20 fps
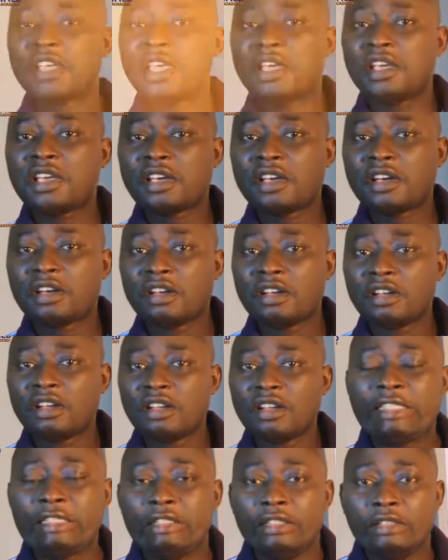
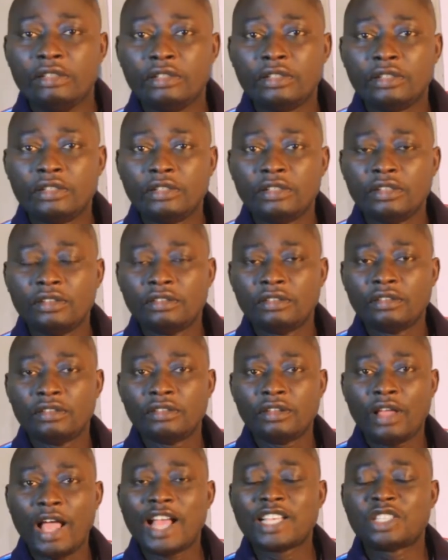take tea
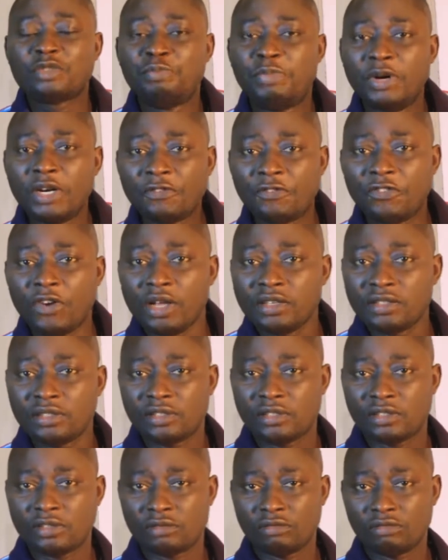as
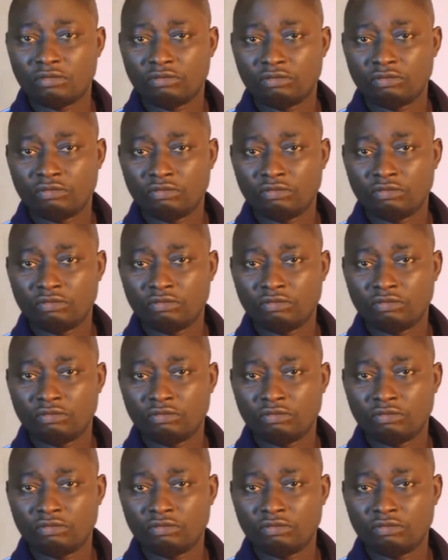breakfast.